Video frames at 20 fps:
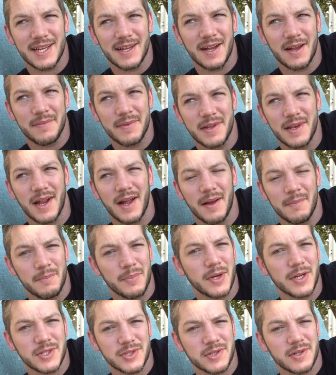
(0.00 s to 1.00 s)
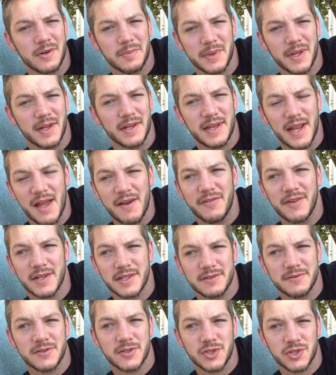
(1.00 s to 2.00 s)
I mean, I'm pretty sure it'll be on
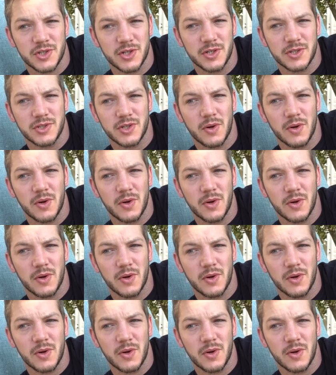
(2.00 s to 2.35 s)
Netflix for sure.